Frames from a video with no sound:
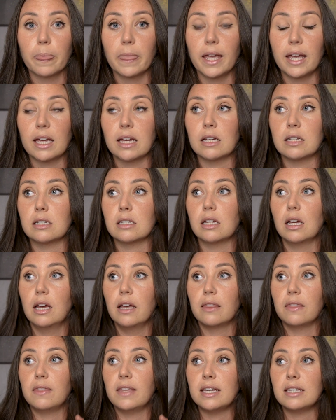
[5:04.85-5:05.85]
And
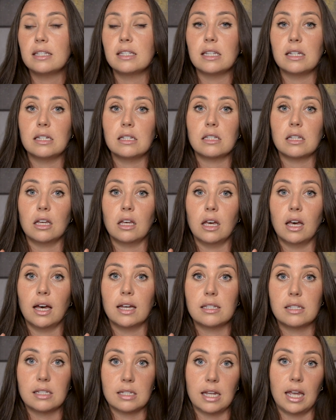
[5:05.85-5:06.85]
this is a
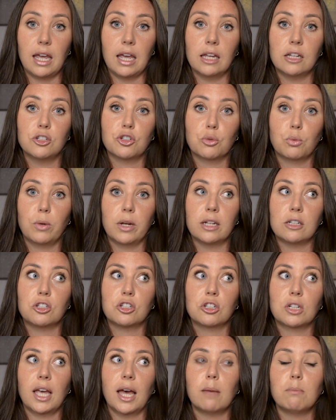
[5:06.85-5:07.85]
stage
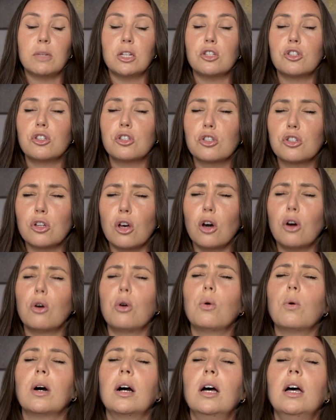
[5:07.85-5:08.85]
which can be
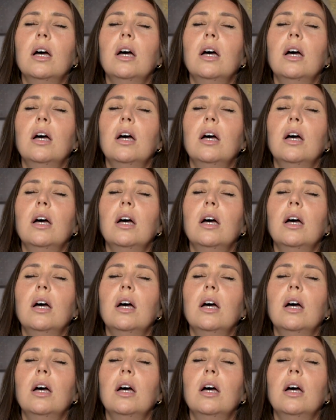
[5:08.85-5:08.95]
so